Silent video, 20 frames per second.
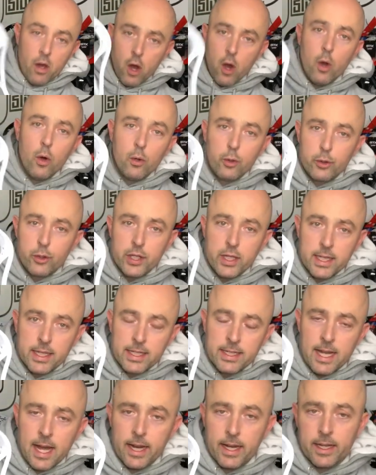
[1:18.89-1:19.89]
OG
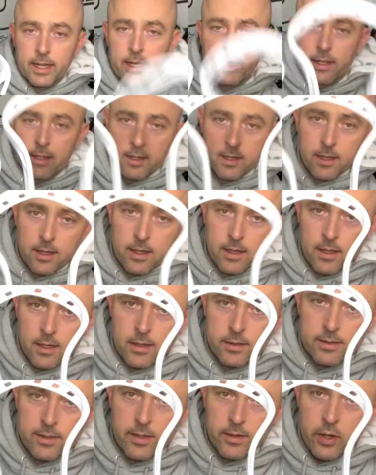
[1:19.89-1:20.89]
Kinetik
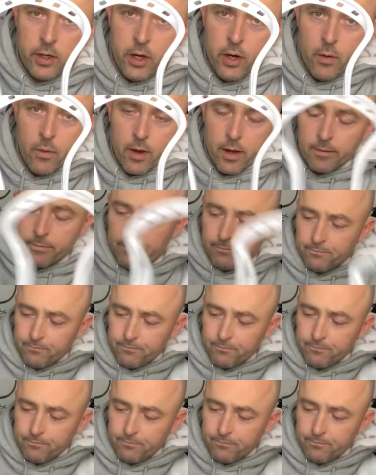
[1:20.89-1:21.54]
to the new one.